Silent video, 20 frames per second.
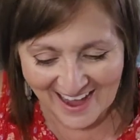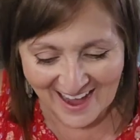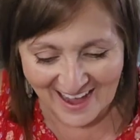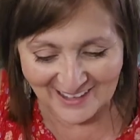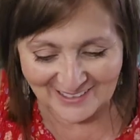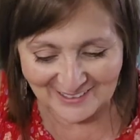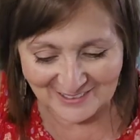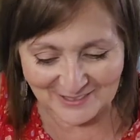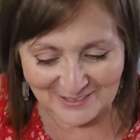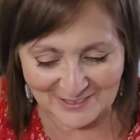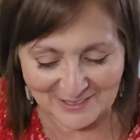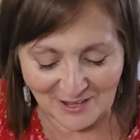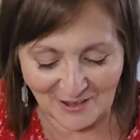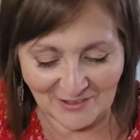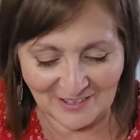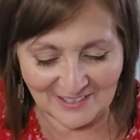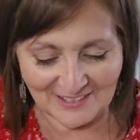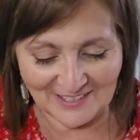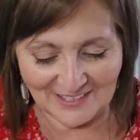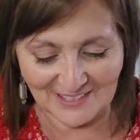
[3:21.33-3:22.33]
I lose
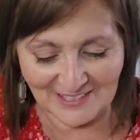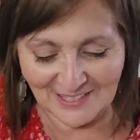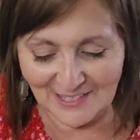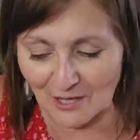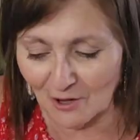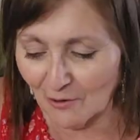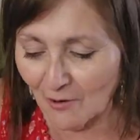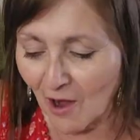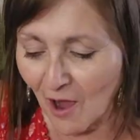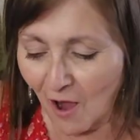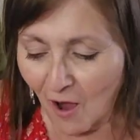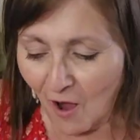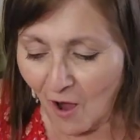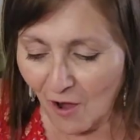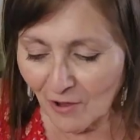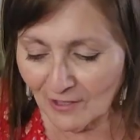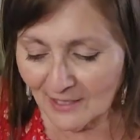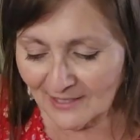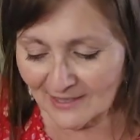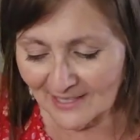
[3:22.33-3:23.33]
all of these. So
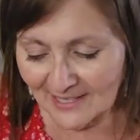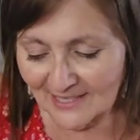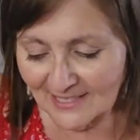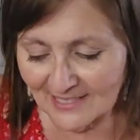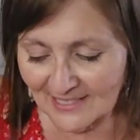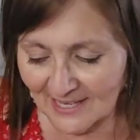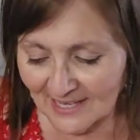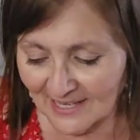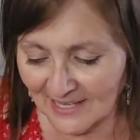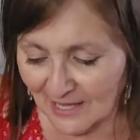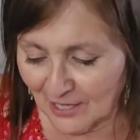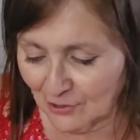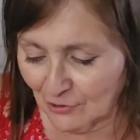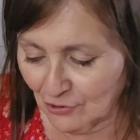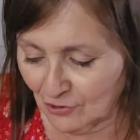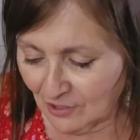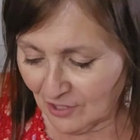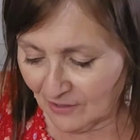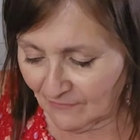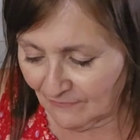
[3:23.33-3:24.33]
all of these, again,
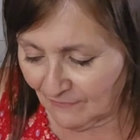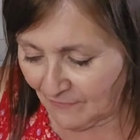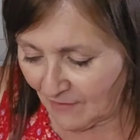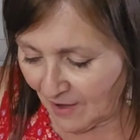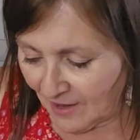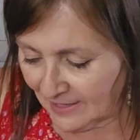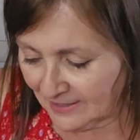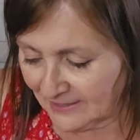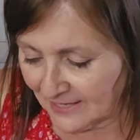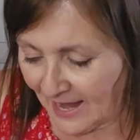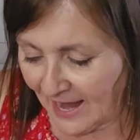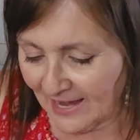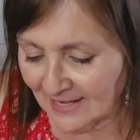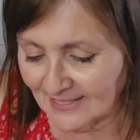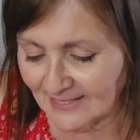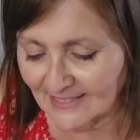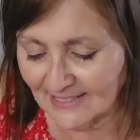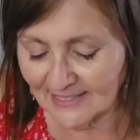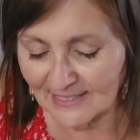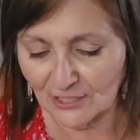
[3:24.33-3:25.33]
you can find at
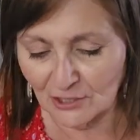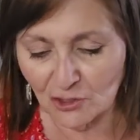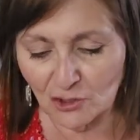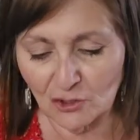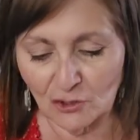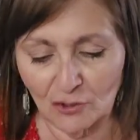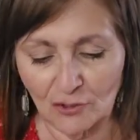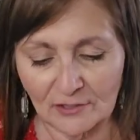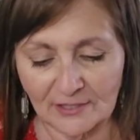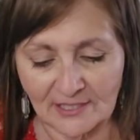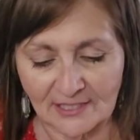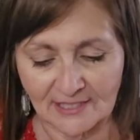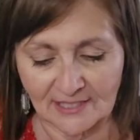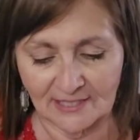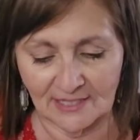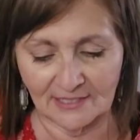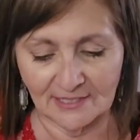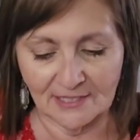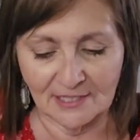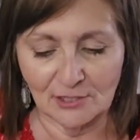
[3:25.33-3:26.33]
Essential
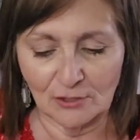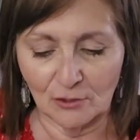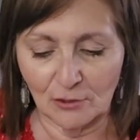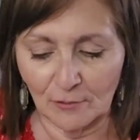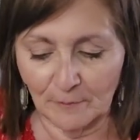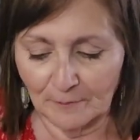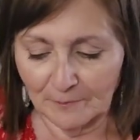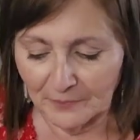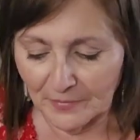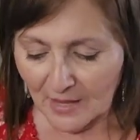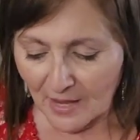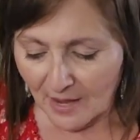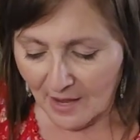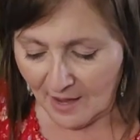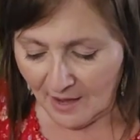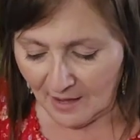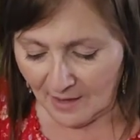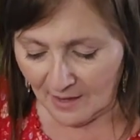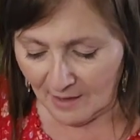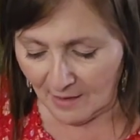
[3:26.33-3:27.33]
Stencil.
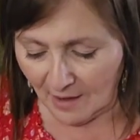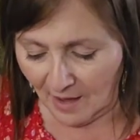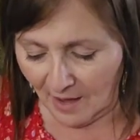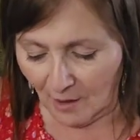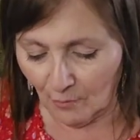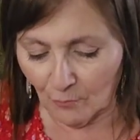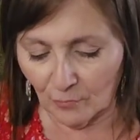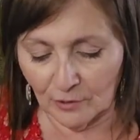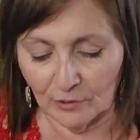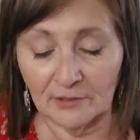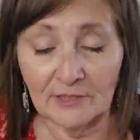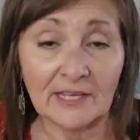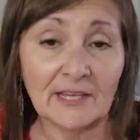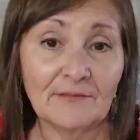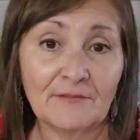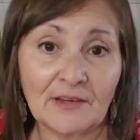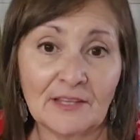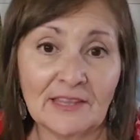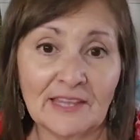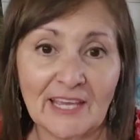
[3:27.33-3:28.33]
I will
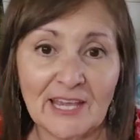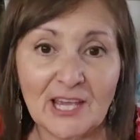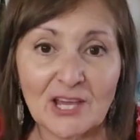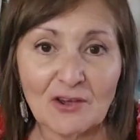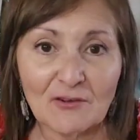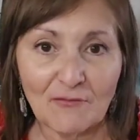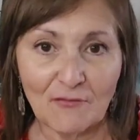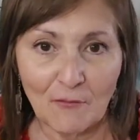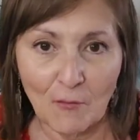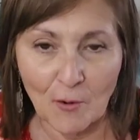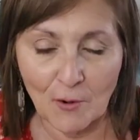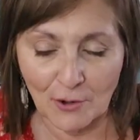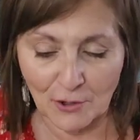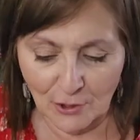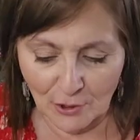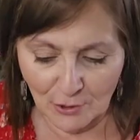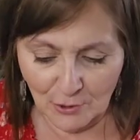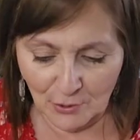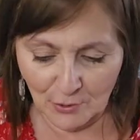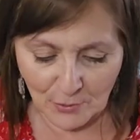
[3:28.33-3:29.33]
leave a link for
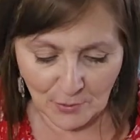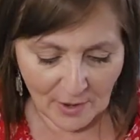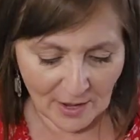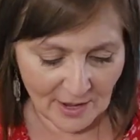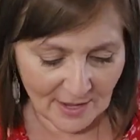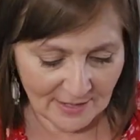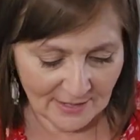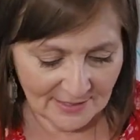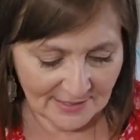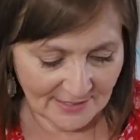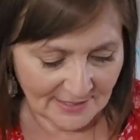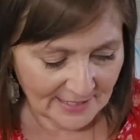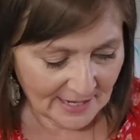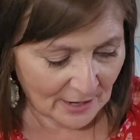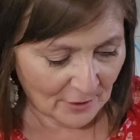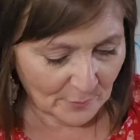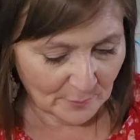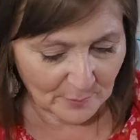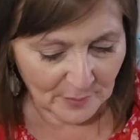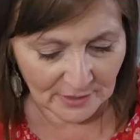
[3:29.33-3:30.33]
you
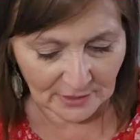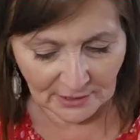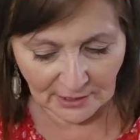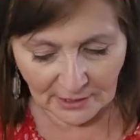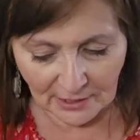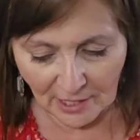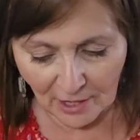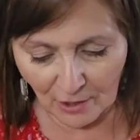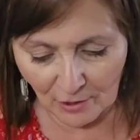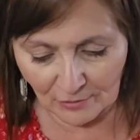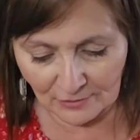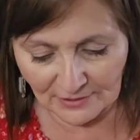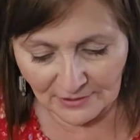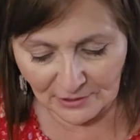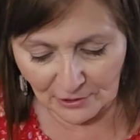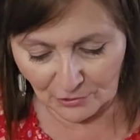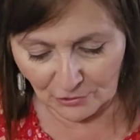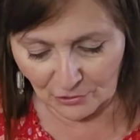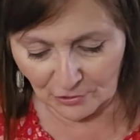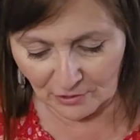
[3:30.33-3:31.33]
down below
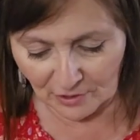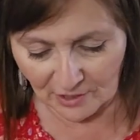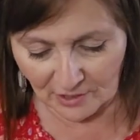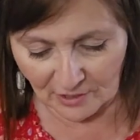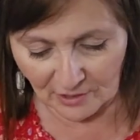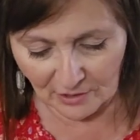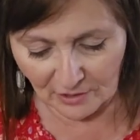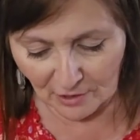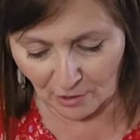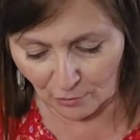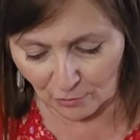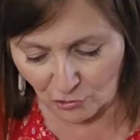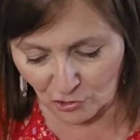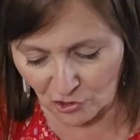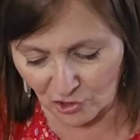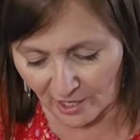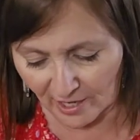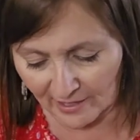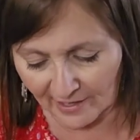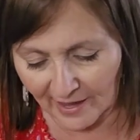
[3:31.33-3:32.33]
so you can go
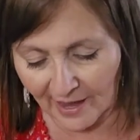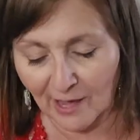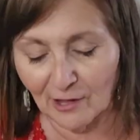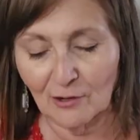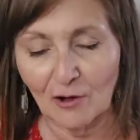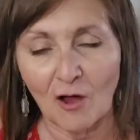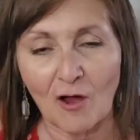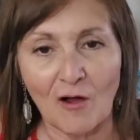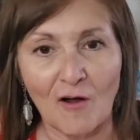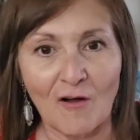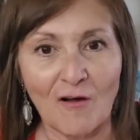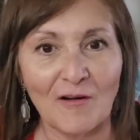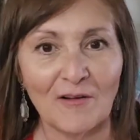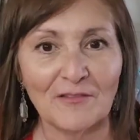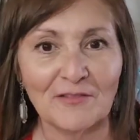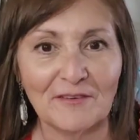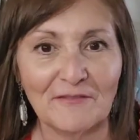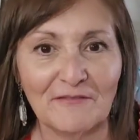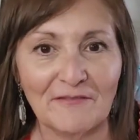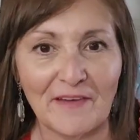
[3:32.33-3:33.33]
check out all
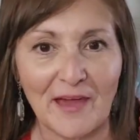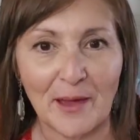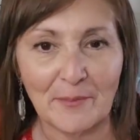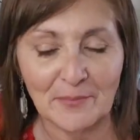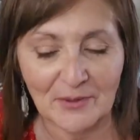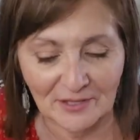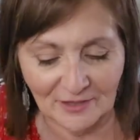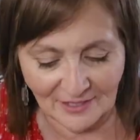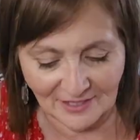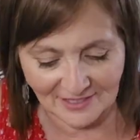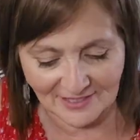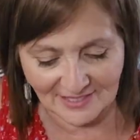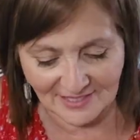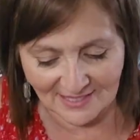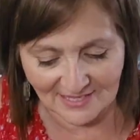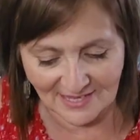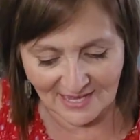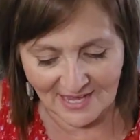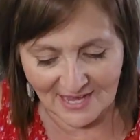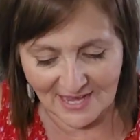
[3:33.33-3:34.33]
the fabulous